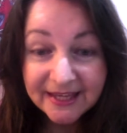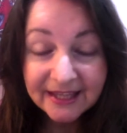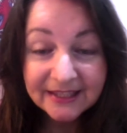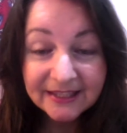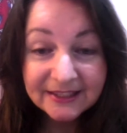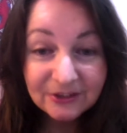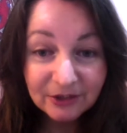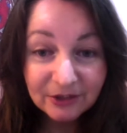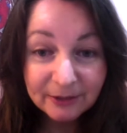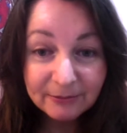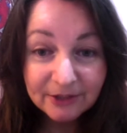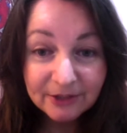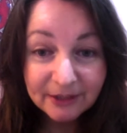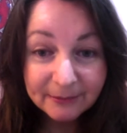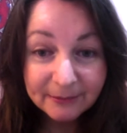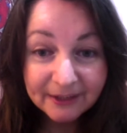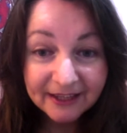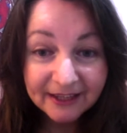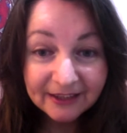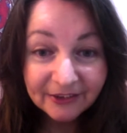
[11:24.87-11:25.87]

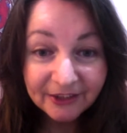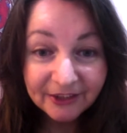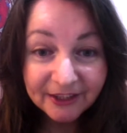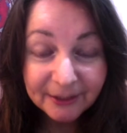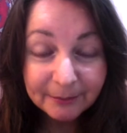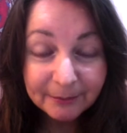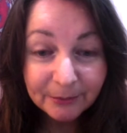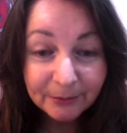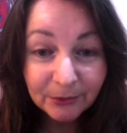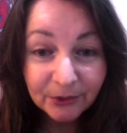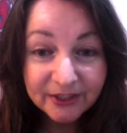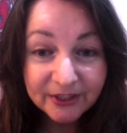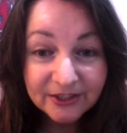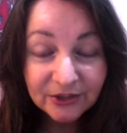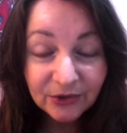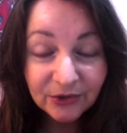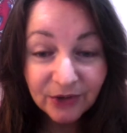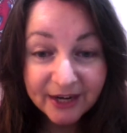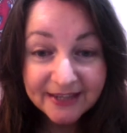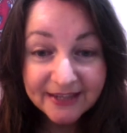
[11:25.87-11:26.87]
Dreamtime colouring in book is a
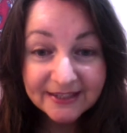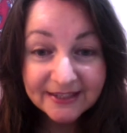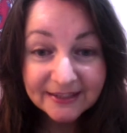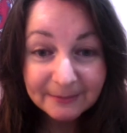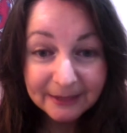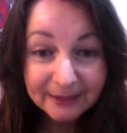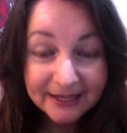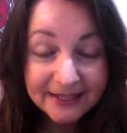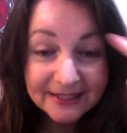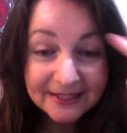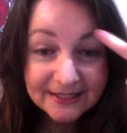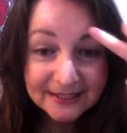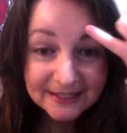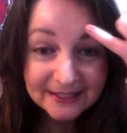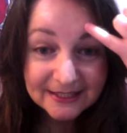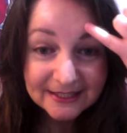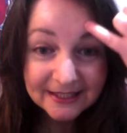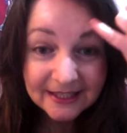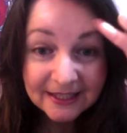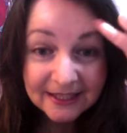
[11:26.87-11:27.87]
great place to
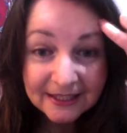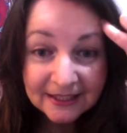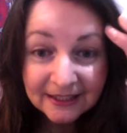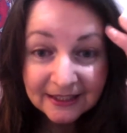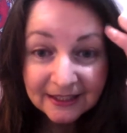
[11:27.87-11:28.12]
start,